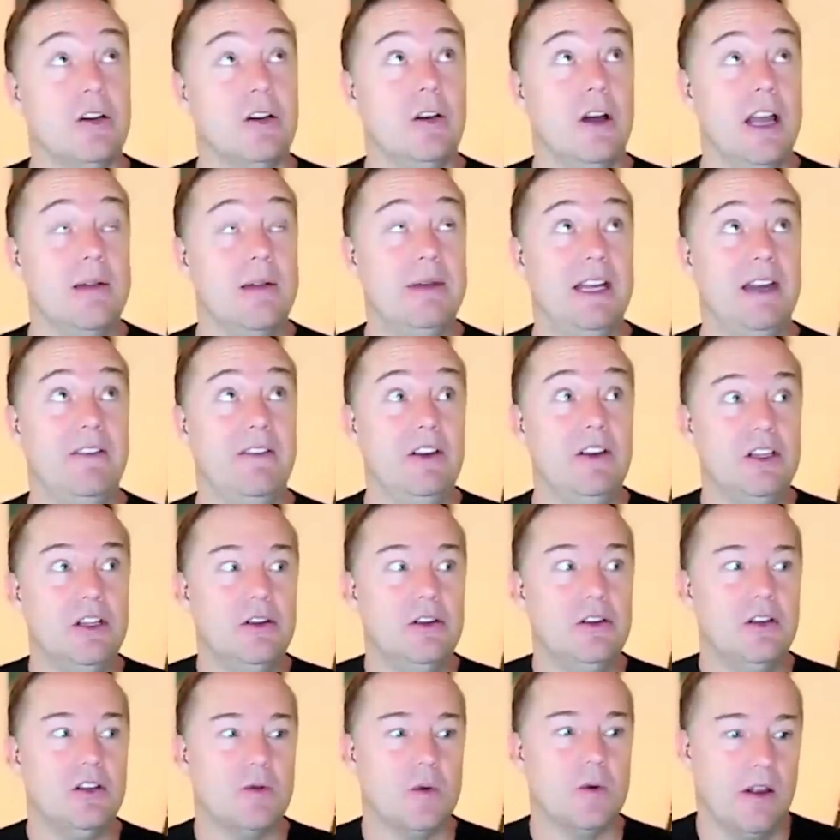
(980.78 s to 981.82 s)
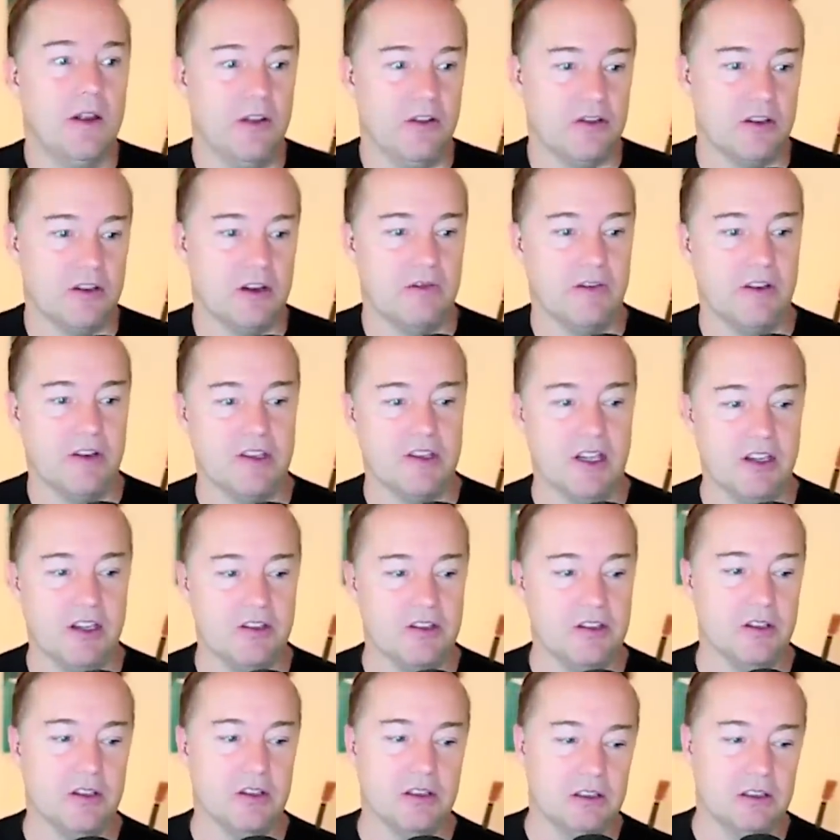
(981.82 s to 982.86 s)
I mean, if you do use one of those services,
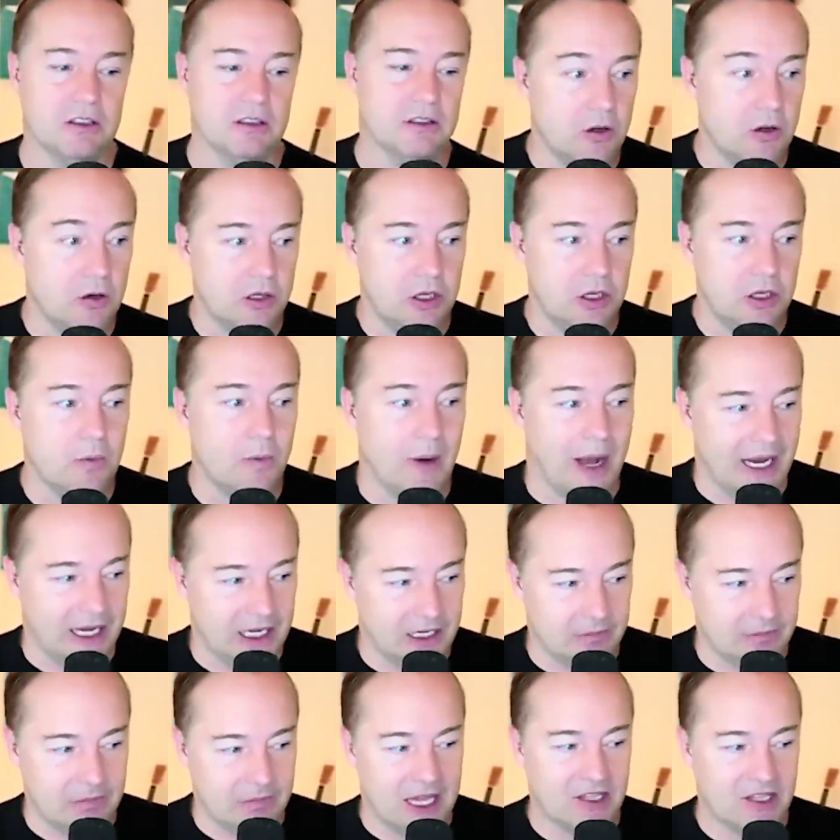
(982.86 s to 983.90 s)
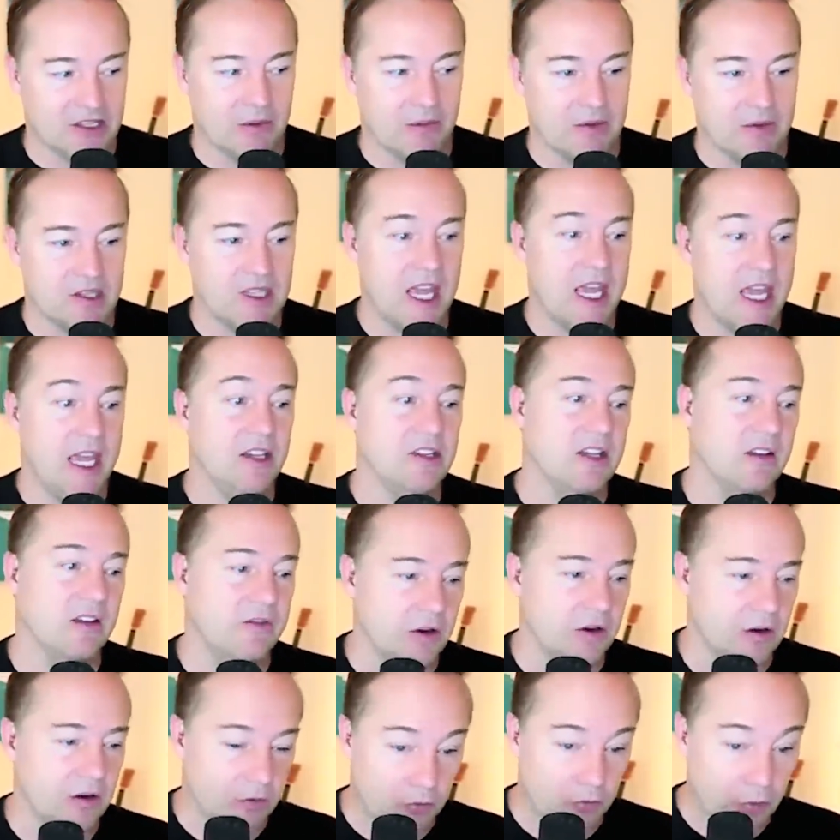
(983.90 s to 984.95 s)
you might make some mistakes. If
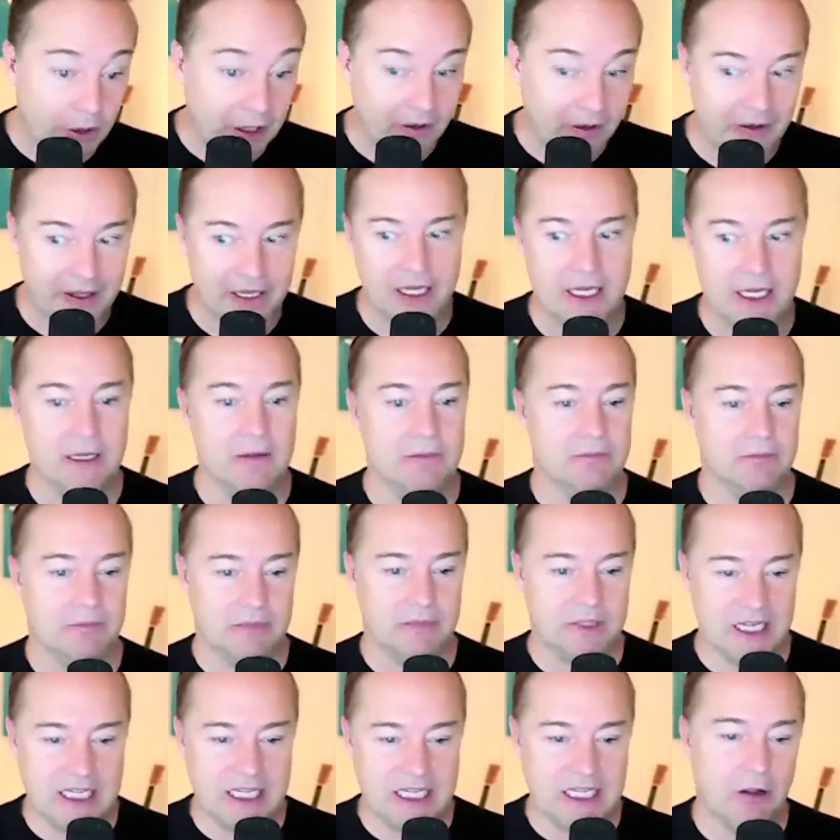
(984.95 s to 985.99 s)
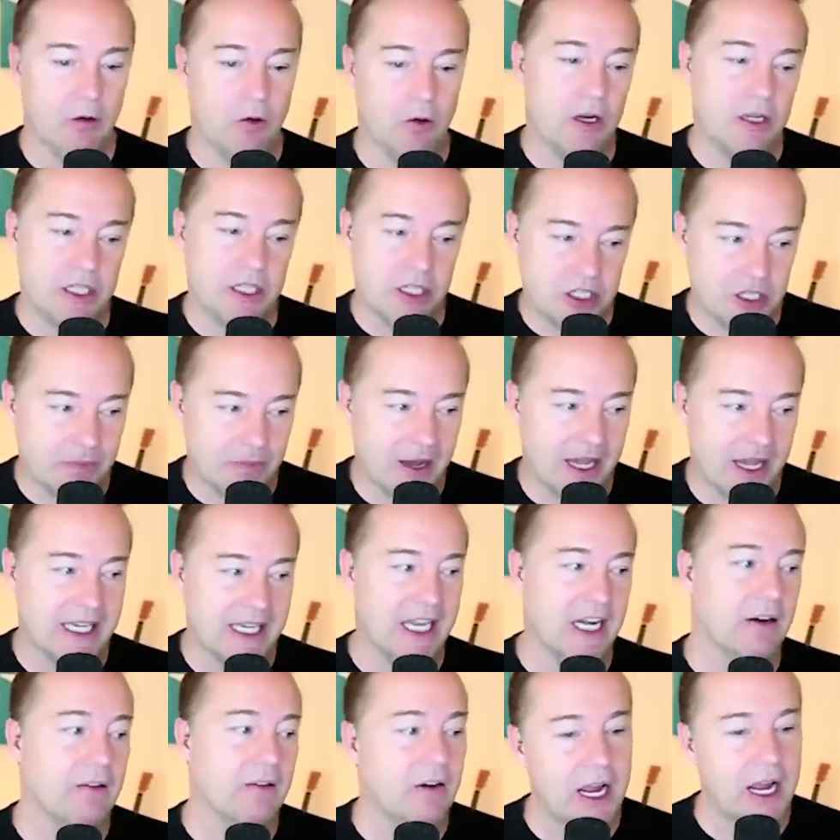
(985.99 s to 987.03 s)
you're really detail-oriented, you might get
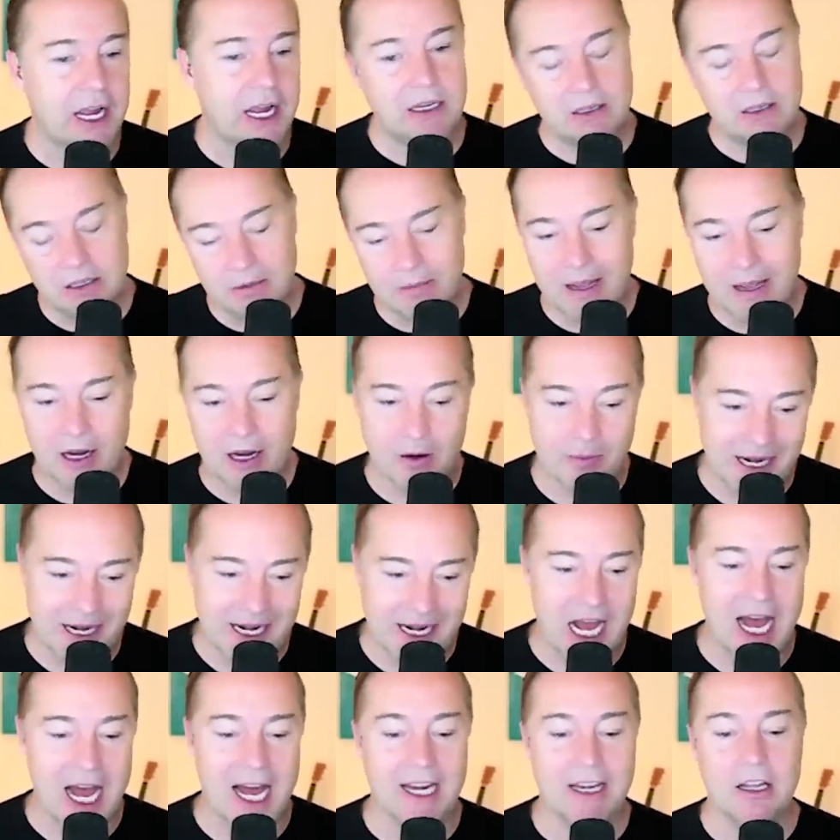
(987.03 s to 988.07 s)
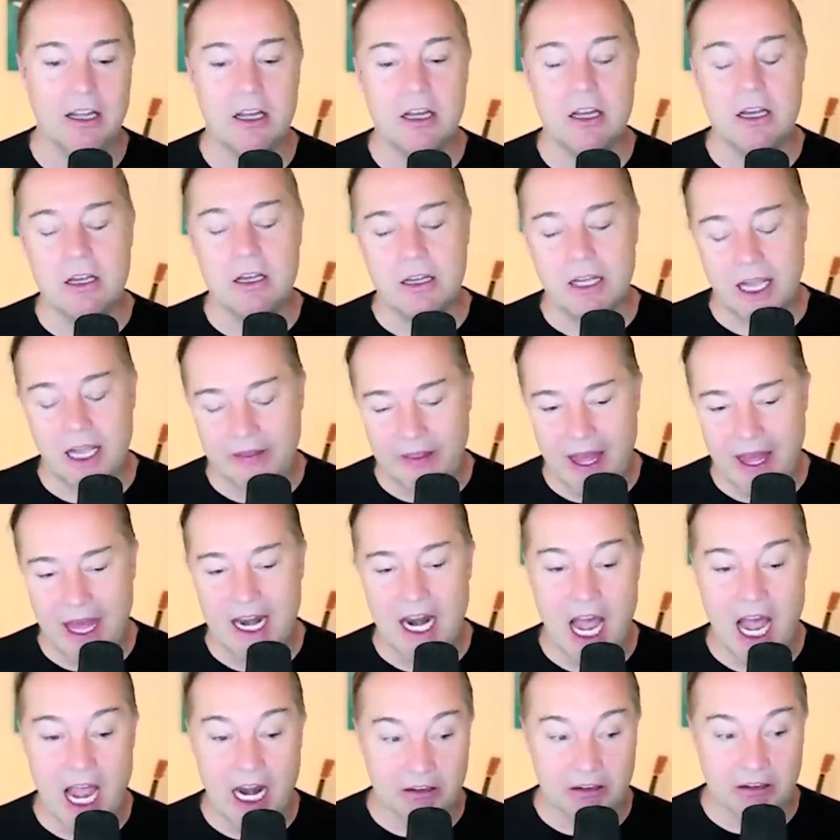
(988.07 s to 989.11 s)
it right. You may or may not. And then
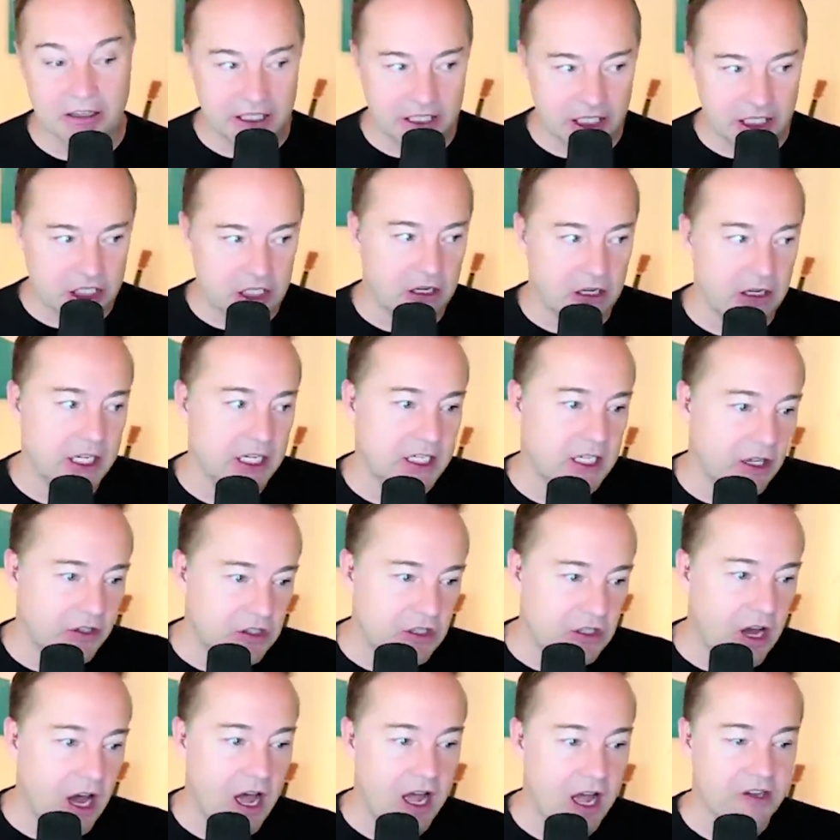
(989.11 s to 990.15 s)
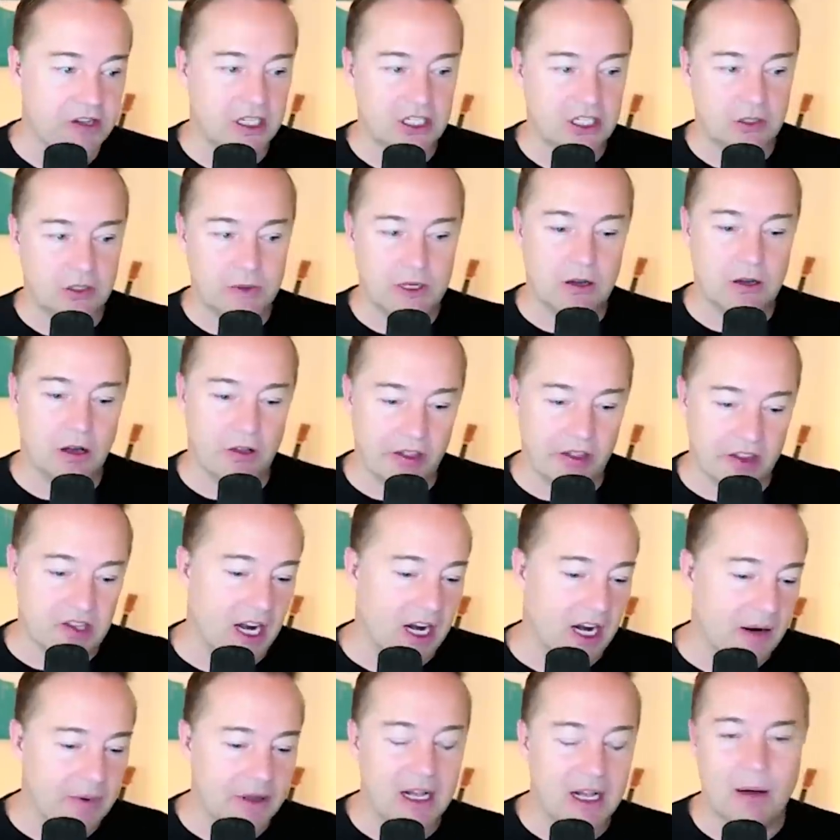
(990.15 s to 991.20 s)
hiring an attorney does cost, and doing all the
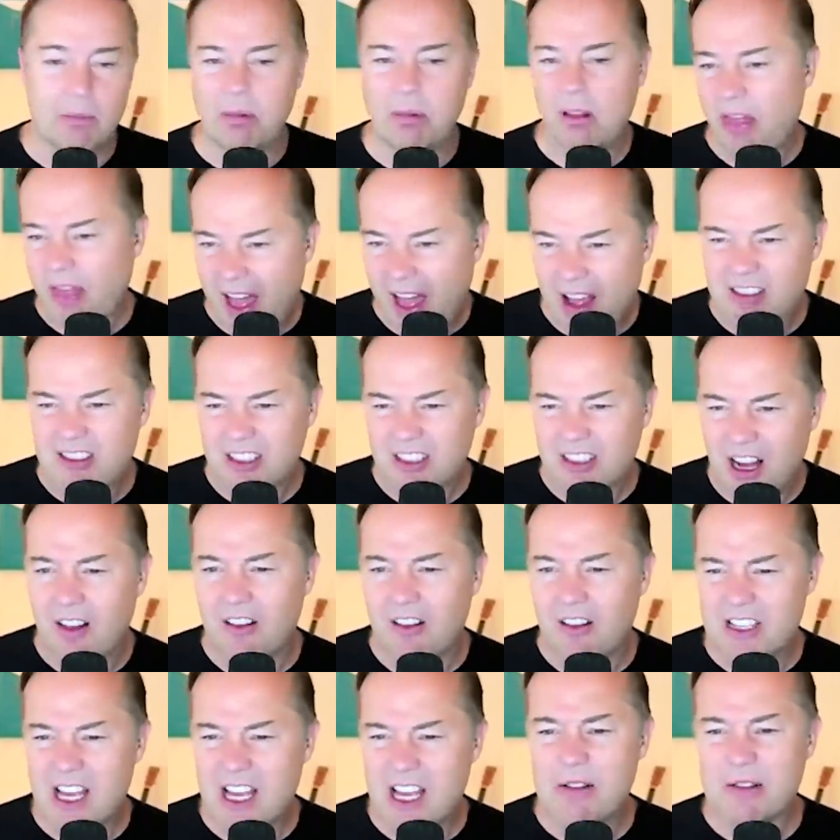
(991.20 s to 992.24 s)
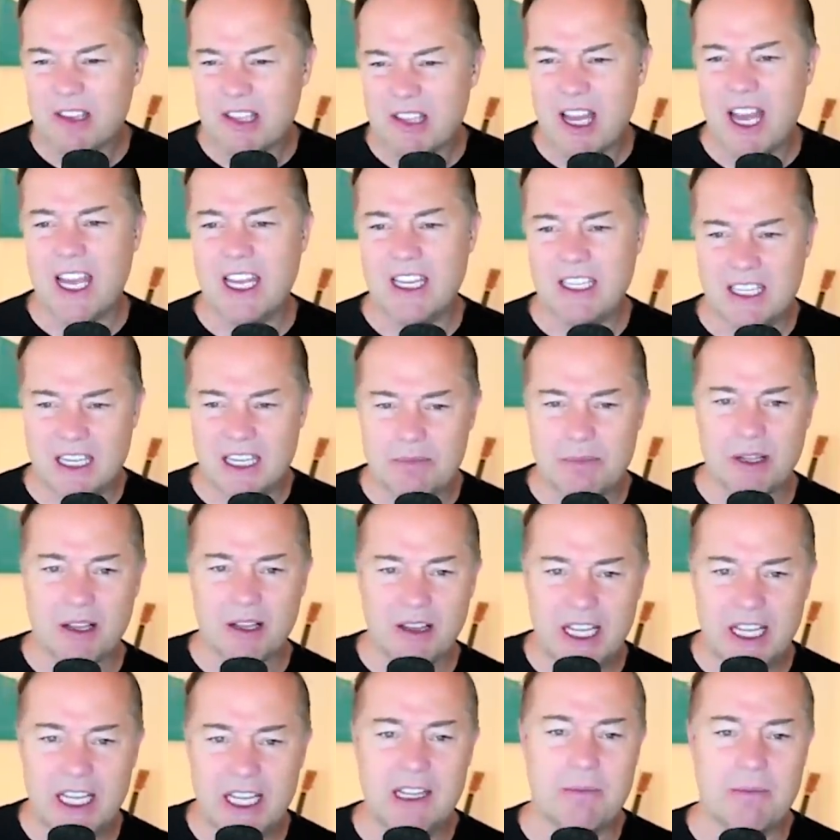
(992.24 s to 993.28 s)
setup, a couple of $1,000s, I would say,
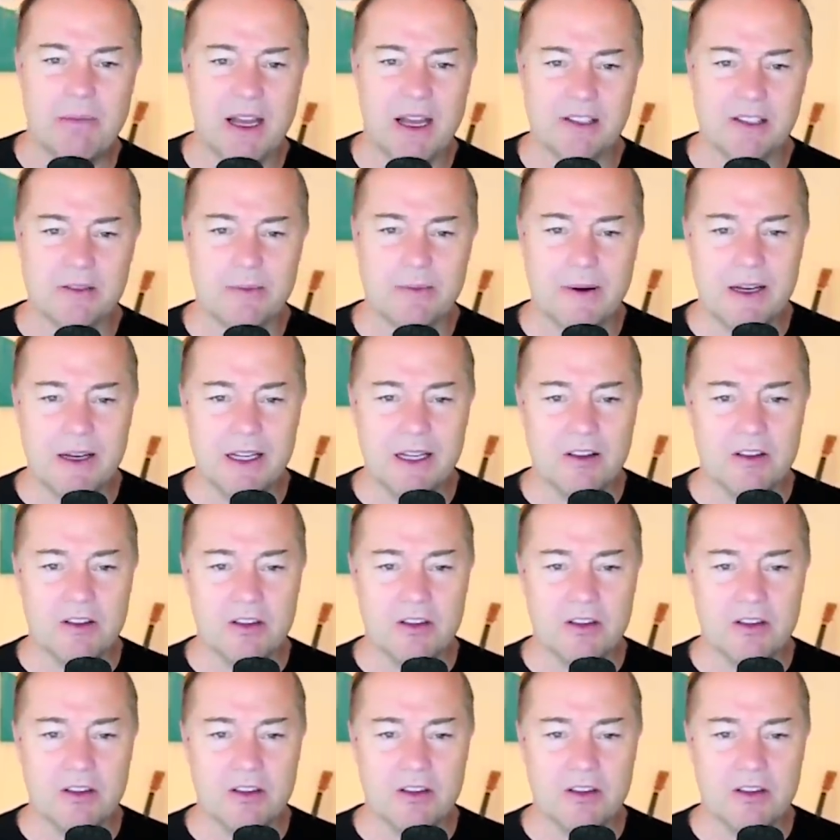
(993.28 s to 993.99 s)
typically, in my experience.